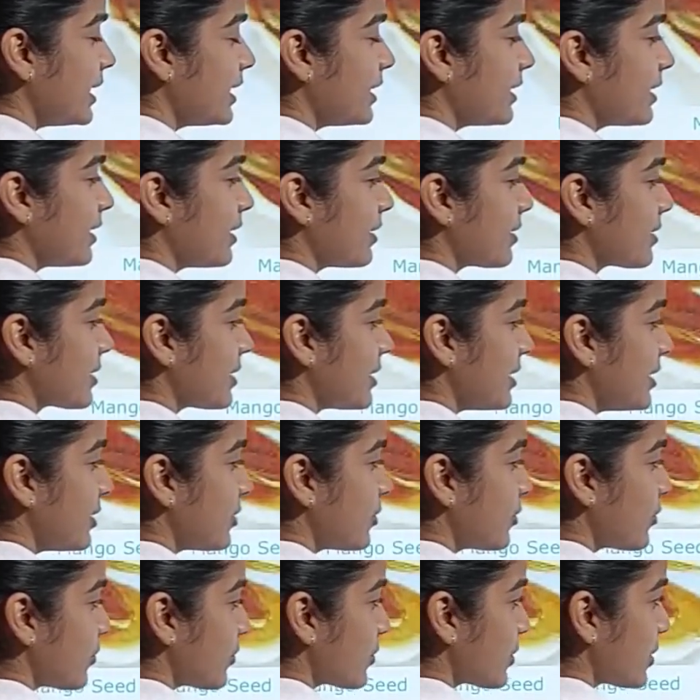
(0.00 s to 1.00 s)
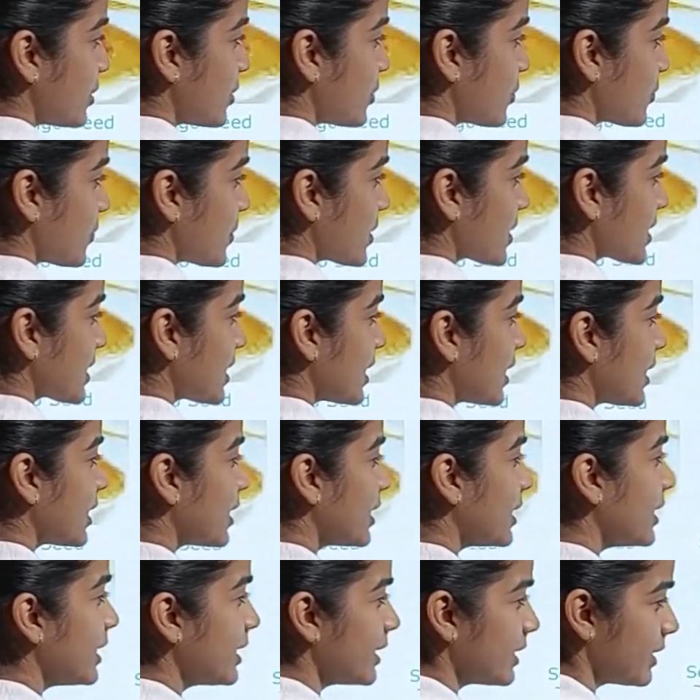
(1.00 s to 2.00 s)
their seed grows into a
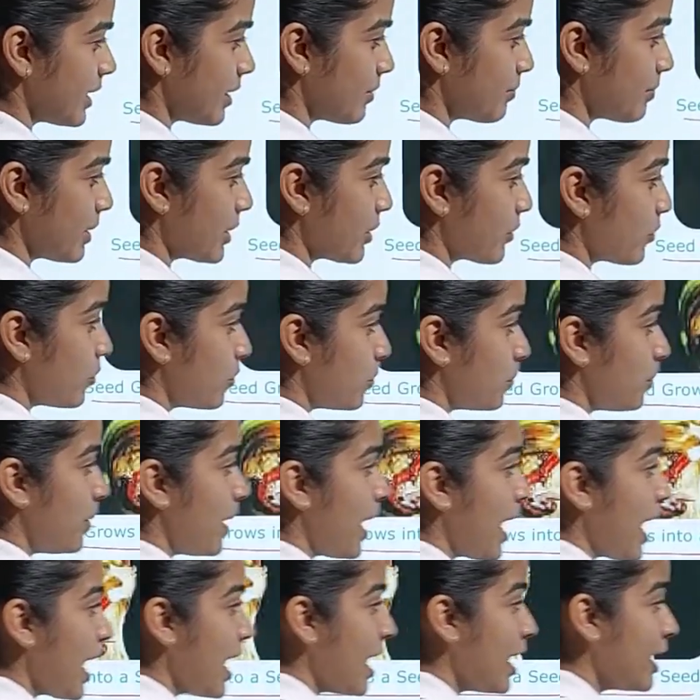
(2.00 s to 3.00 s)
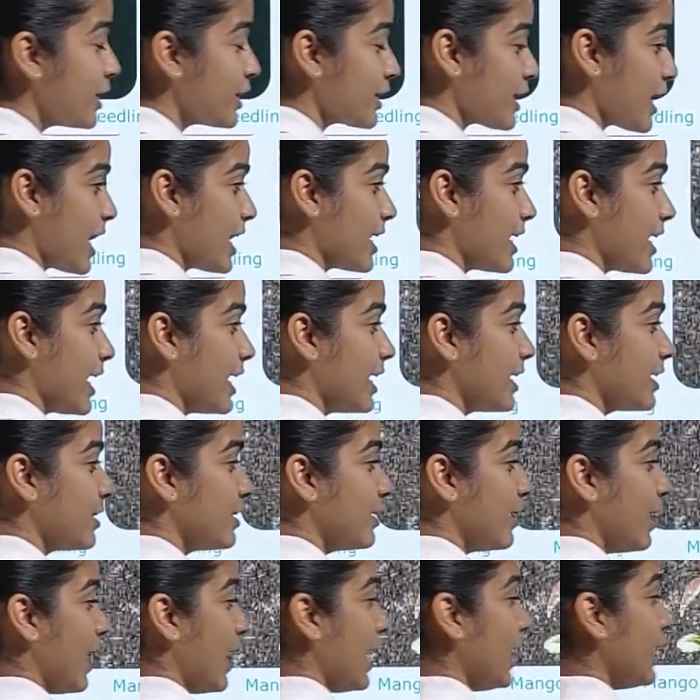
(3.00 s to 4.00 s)
seedling, then mango plant, and at the
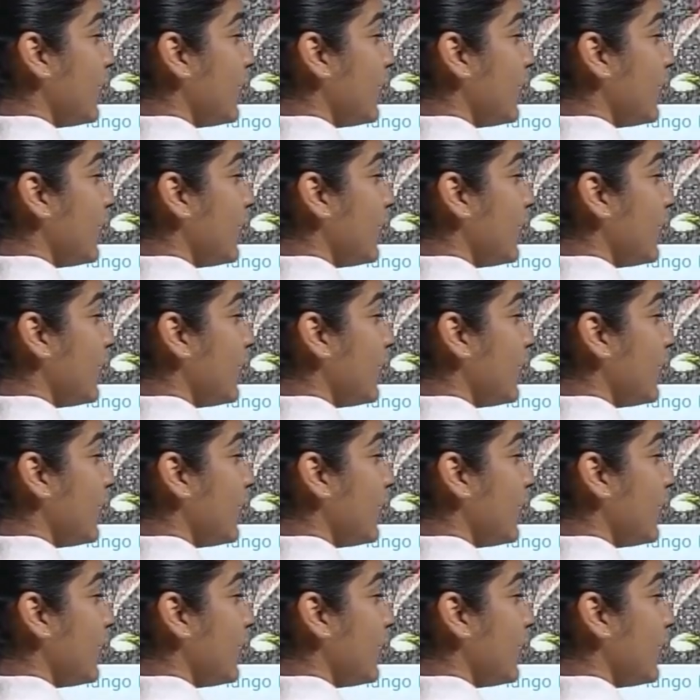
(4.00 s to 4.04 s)
end